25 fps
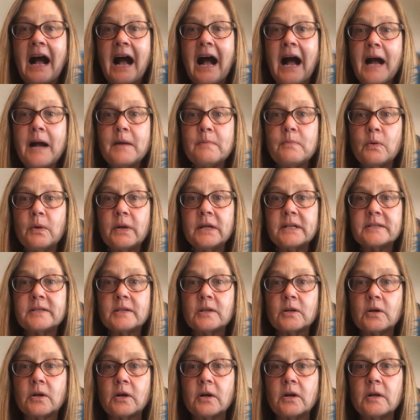Hi, boys
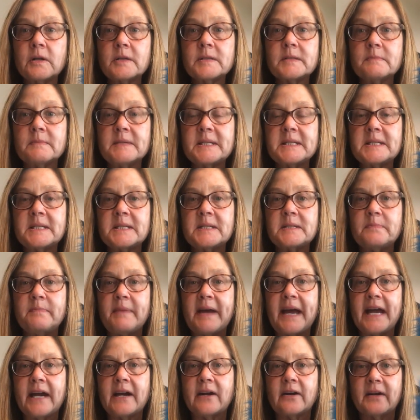and girls. Mrs.
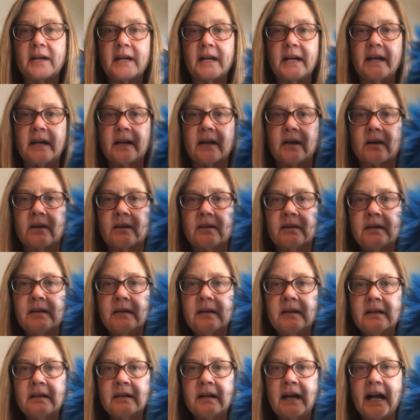Baird here.
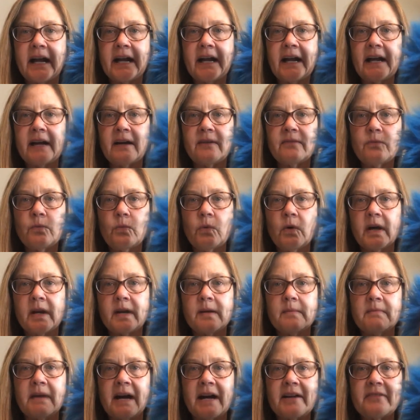I have one
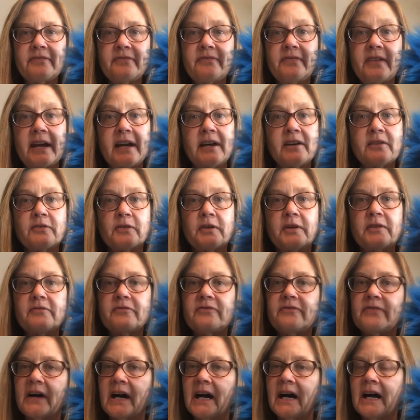of my favorite
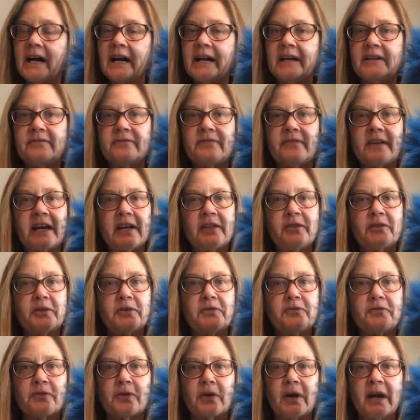fine
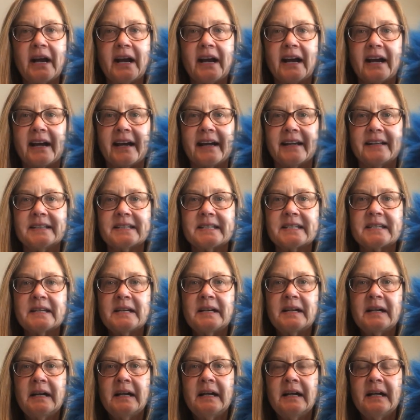feathered friends.
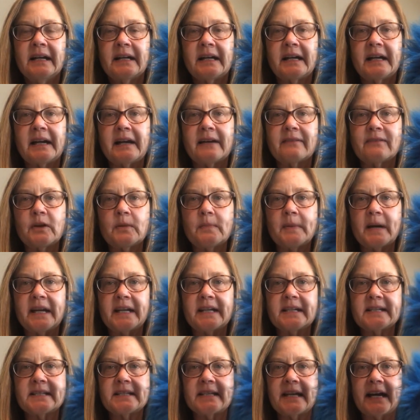Can
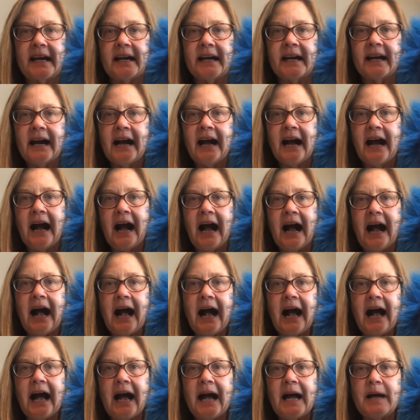everybody say,
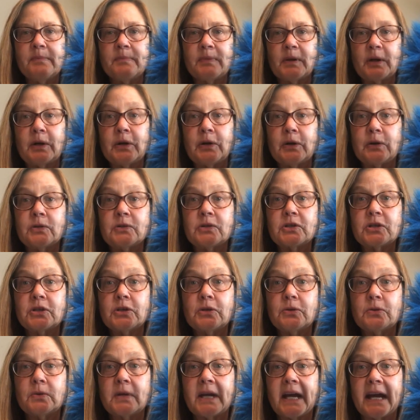Hi, blue
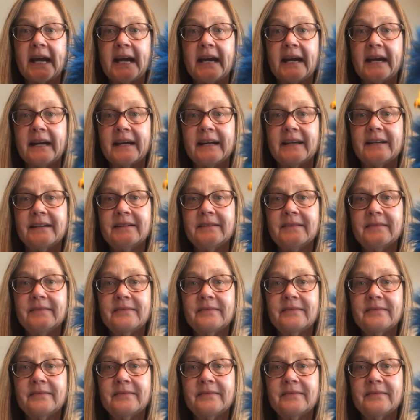toucan?